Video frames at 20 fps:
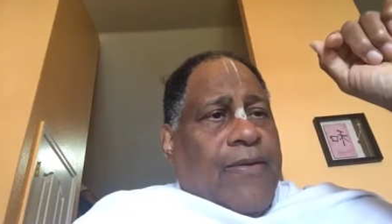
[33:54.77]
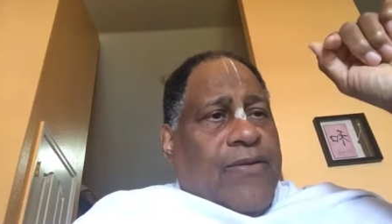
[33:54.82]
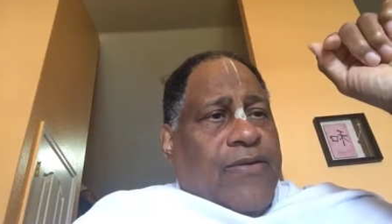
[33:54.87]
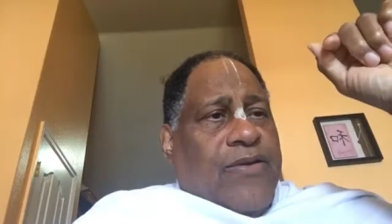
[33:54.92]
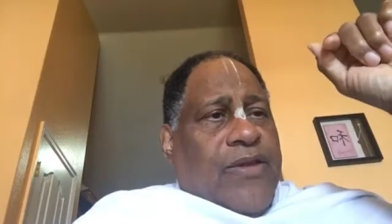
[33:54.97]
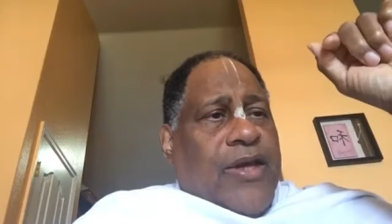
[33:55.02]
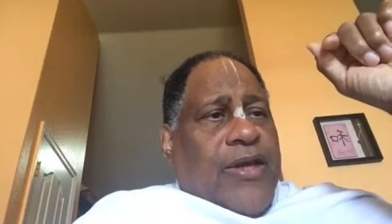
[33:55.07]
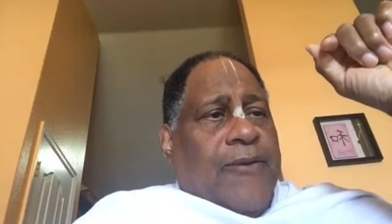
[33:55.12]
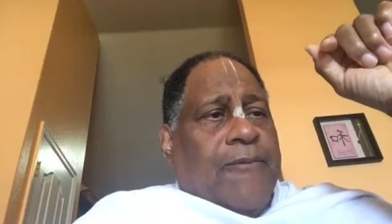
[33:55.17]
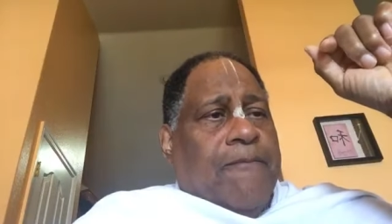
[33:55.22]

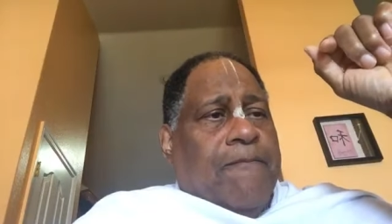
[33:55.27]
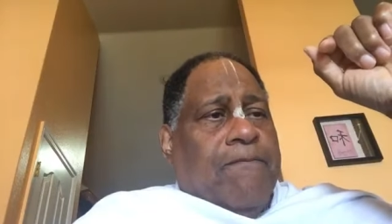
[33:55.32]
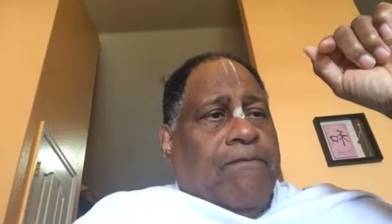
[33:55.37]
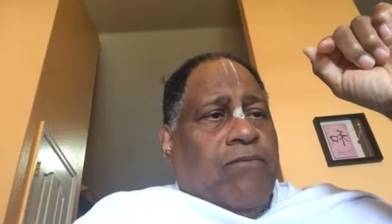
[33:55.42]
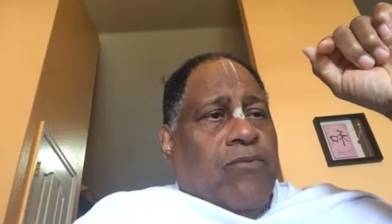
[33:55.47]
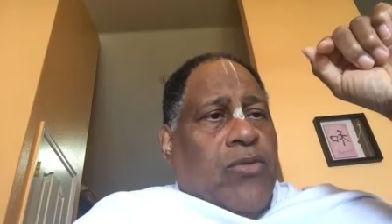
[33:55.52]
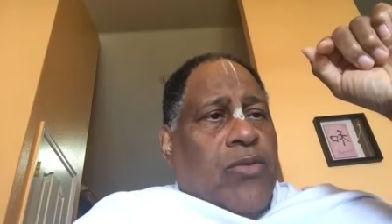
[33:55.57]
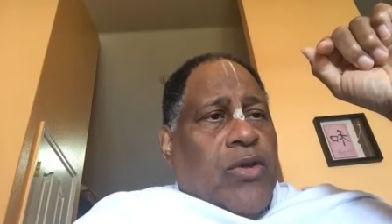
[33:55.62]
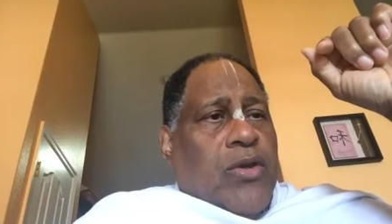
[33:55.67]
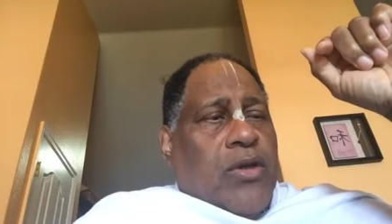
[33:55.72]
Understand?
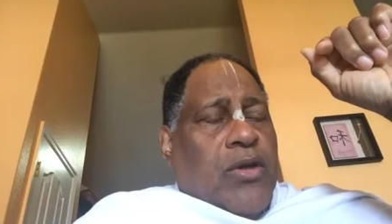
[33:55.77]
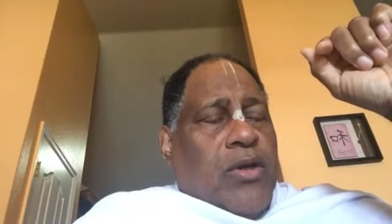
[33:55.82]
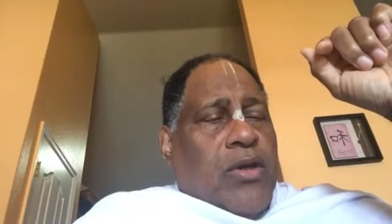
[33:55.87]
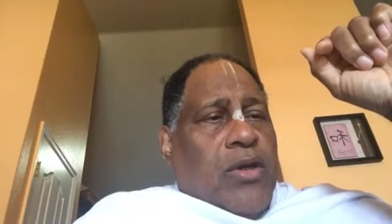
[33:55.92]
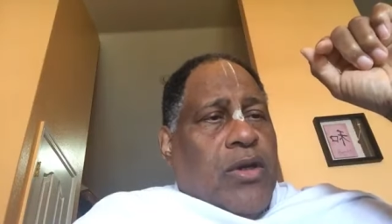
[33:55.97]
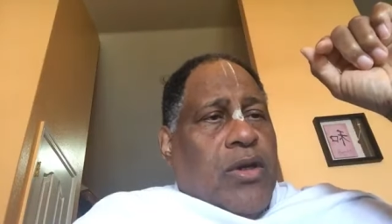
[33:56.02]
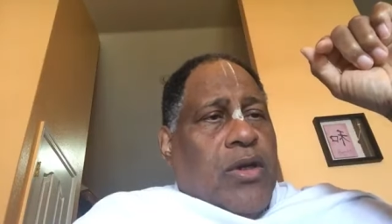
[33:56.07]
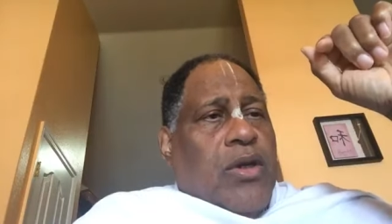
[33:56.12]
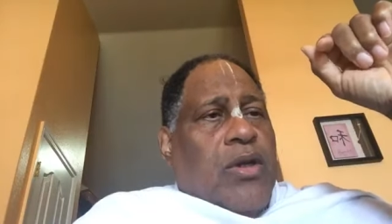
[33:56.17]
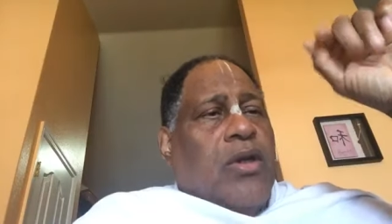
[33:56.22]

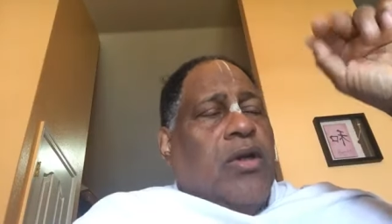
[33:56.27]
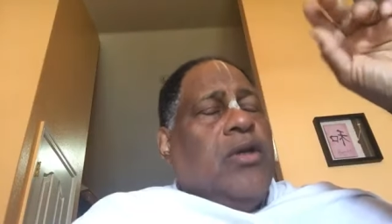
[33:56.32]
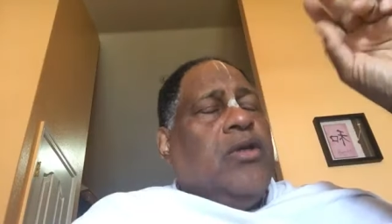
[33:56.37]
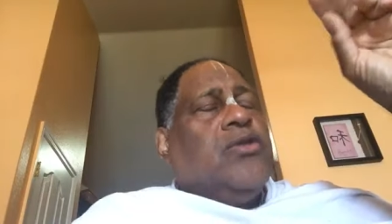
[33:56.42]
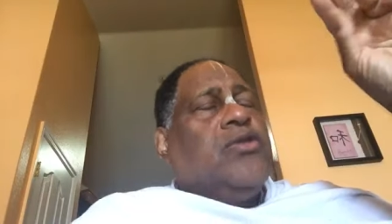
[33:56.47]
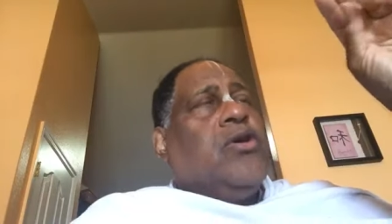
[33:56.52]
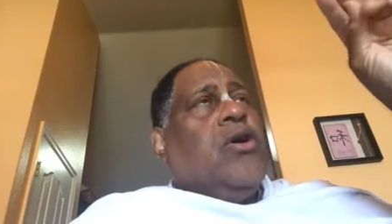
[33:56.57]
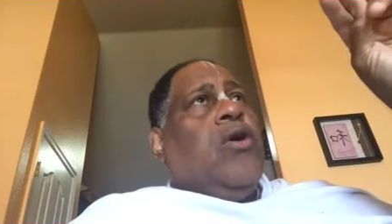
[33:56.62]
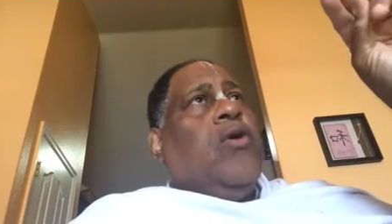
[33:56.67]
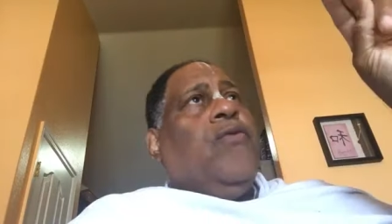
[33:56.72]

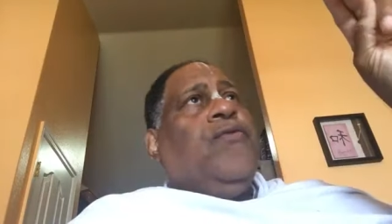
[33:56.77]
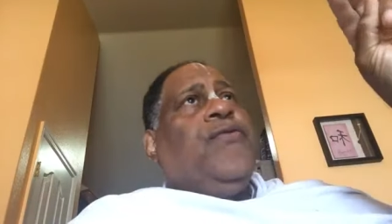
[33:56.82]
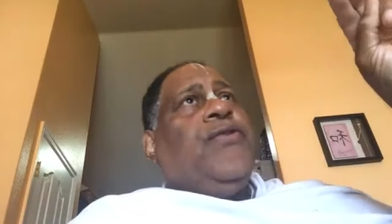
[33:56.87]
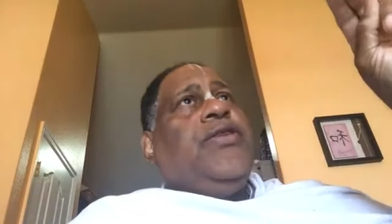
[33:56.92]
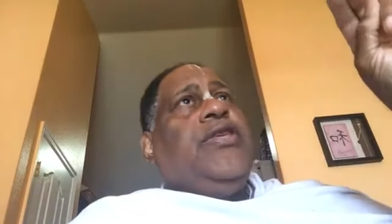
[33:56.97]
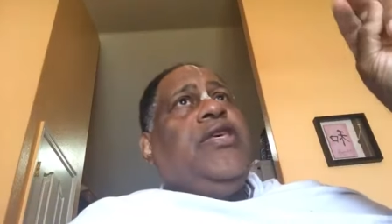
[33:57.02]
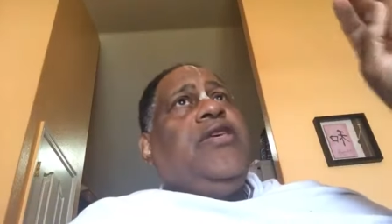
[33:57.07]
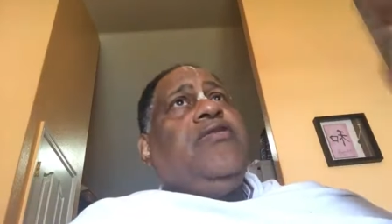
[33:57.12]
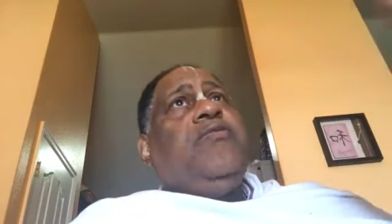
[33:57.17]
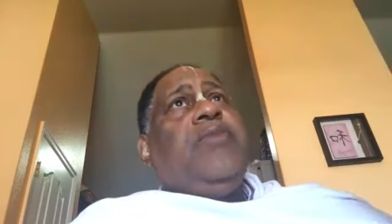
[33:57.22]
So
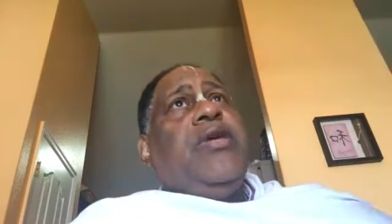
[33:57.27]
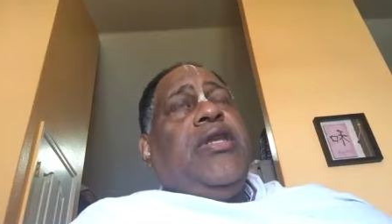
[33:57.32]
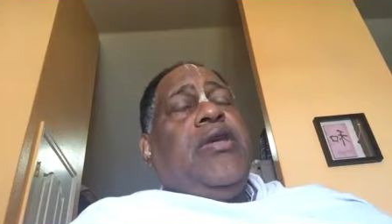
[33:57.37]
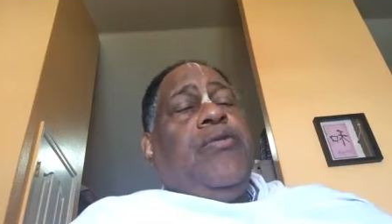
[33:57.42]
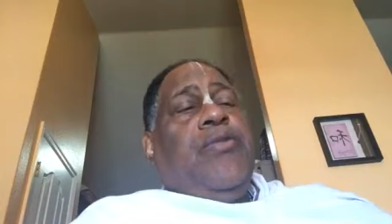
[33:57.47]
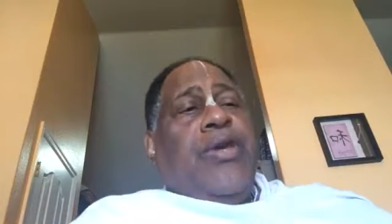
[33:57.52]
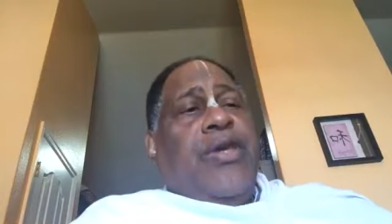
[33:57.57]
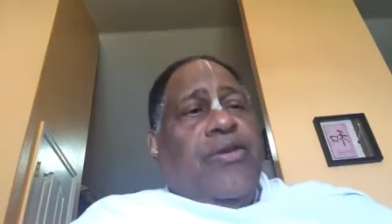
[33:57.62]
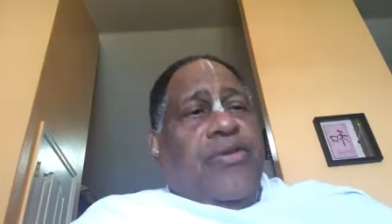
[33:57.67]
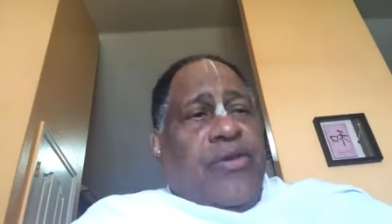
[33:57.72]
for these
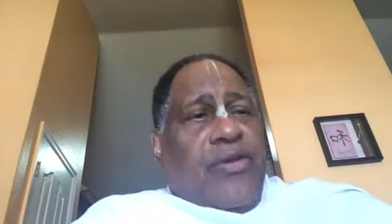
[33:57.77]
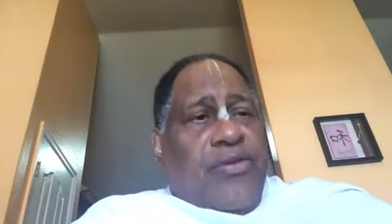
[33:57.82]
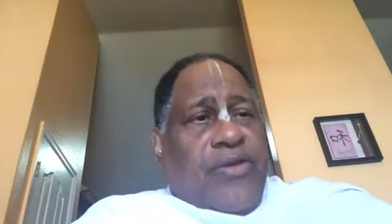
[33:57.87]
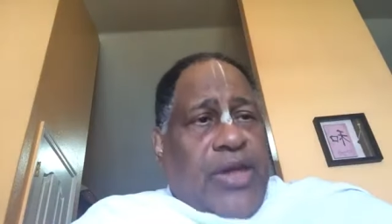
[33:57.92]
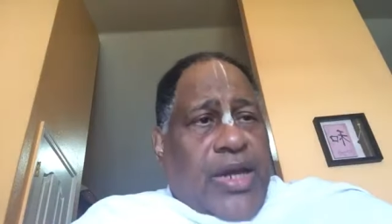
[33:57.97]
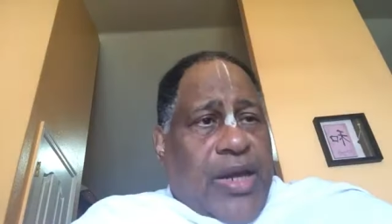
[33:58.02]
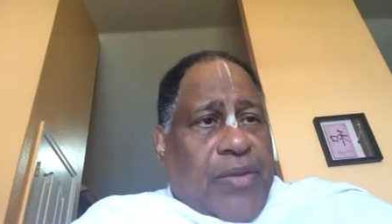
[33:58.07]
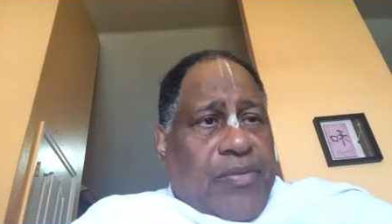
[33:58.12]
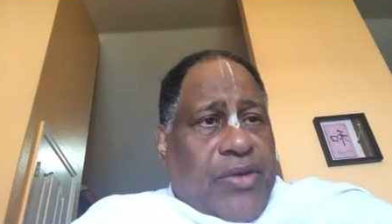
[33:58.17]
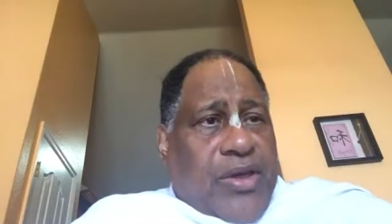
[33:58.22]
many reasons
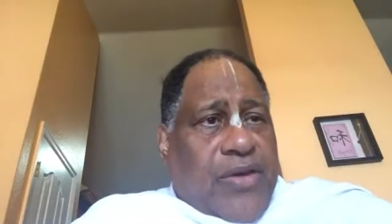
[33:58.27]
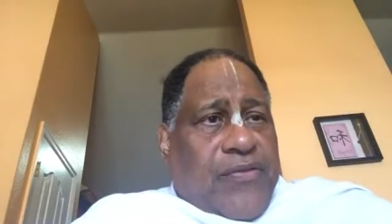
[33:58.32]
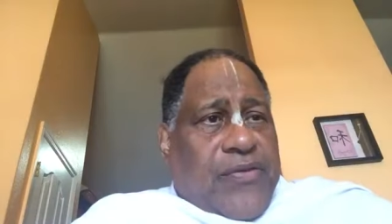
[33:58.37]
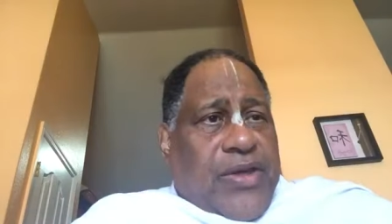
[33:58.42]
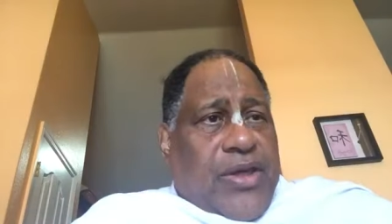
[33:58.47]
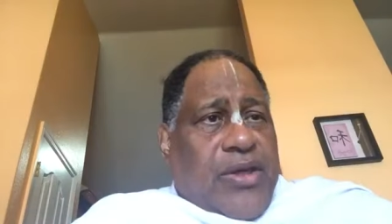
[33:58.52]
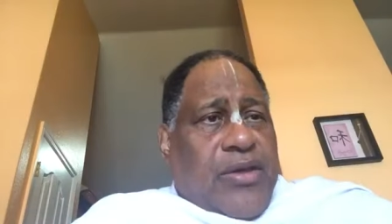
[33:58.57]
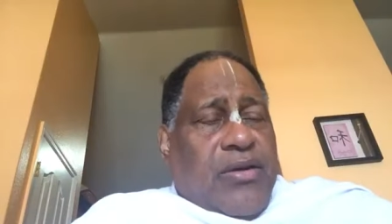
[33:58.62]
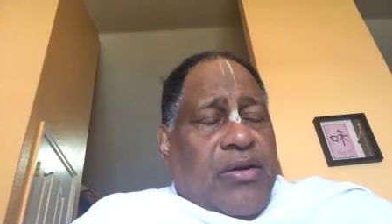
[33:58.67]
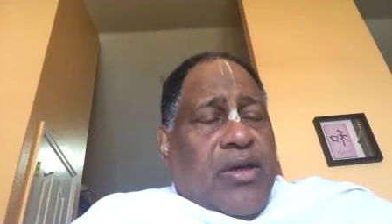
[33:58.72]
that I'm
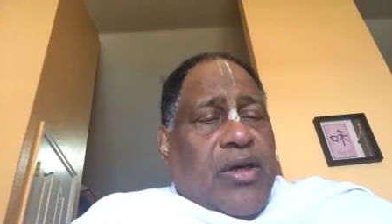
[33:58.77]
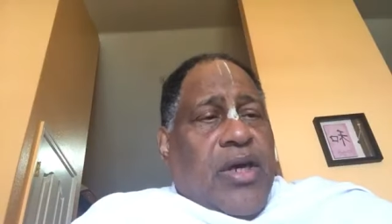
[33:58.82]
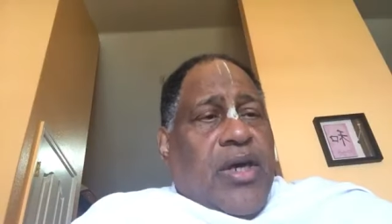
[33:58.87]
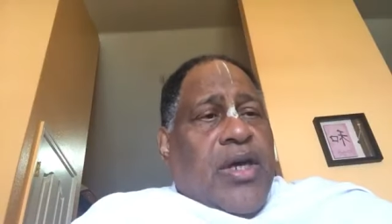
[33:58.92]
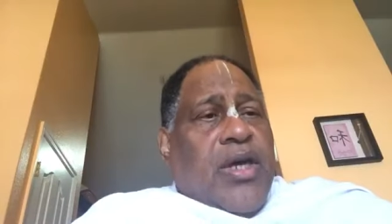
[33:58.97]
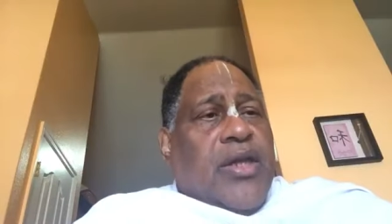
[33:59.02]
giving,